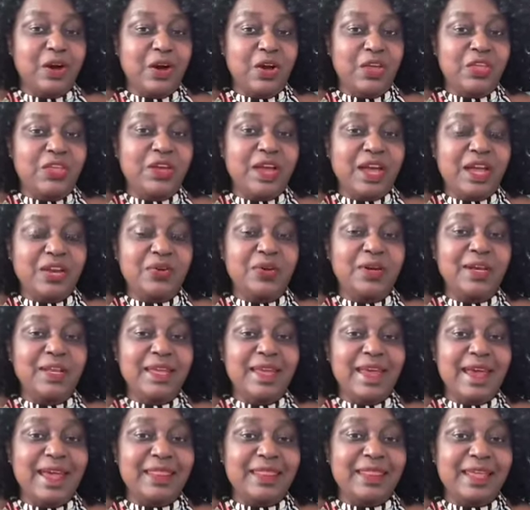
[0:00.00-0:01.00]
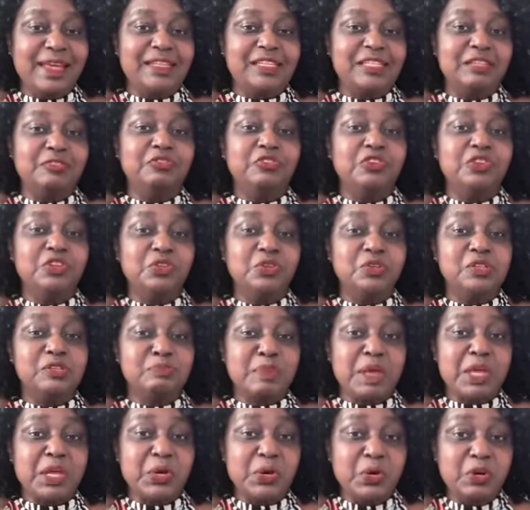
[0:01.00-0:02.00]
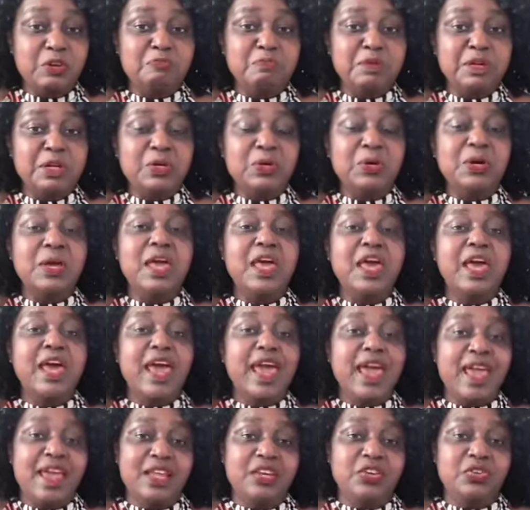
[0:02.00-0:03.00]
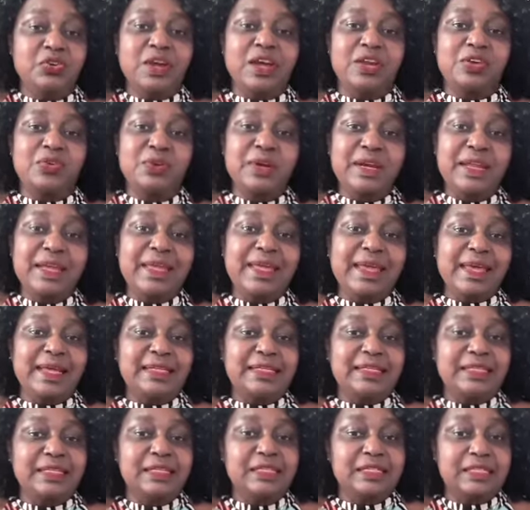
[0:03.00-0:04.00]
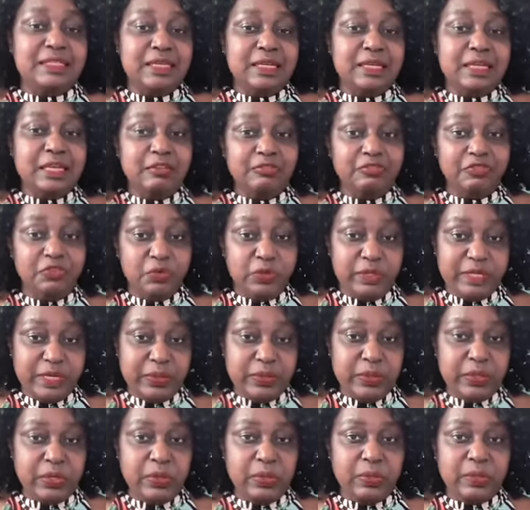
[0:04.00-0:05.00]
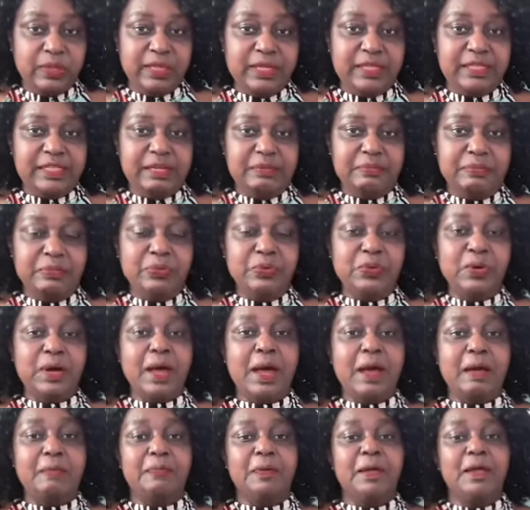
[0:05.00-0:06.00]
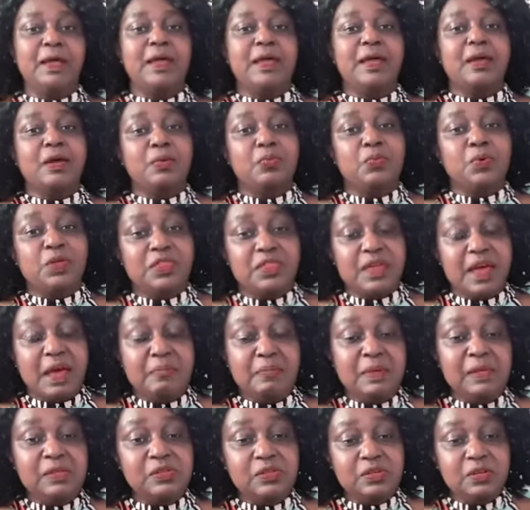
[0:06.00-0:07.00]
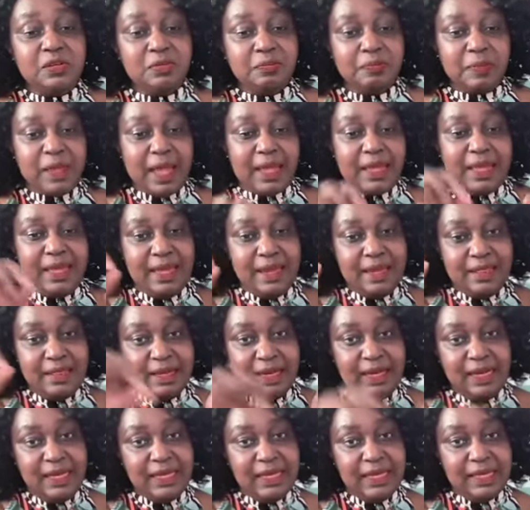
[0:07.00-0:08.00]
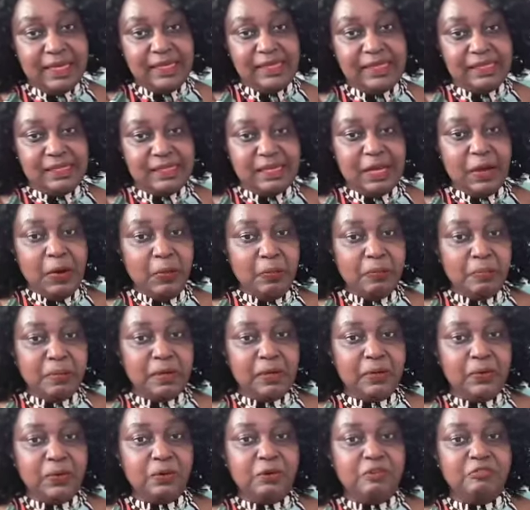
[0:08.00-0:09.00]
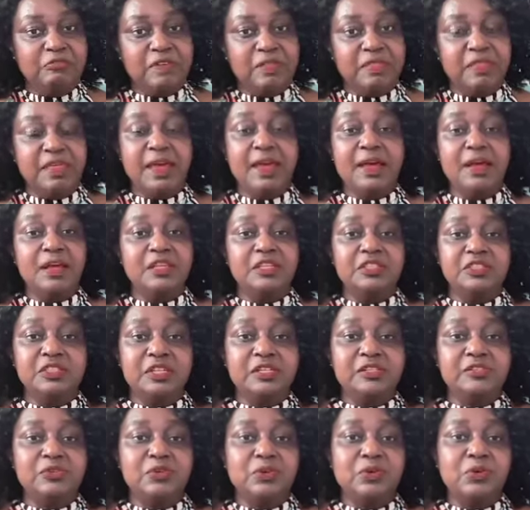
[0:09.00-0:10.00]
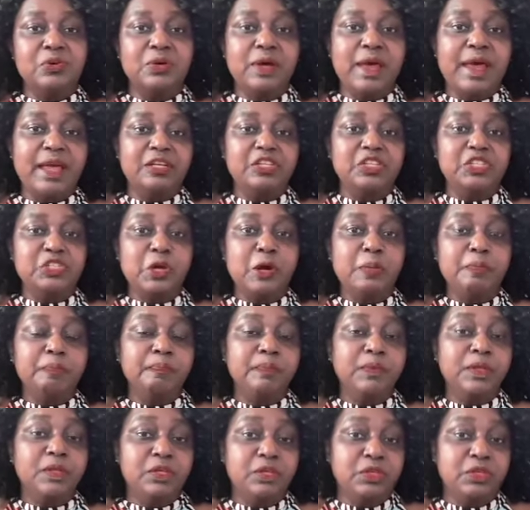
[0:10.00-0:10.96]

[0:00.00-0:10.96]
You can only get that if you use my code below, and you can only get it if you download the Temu app. With Amazon, again, the link is down below over there. Just go and shop.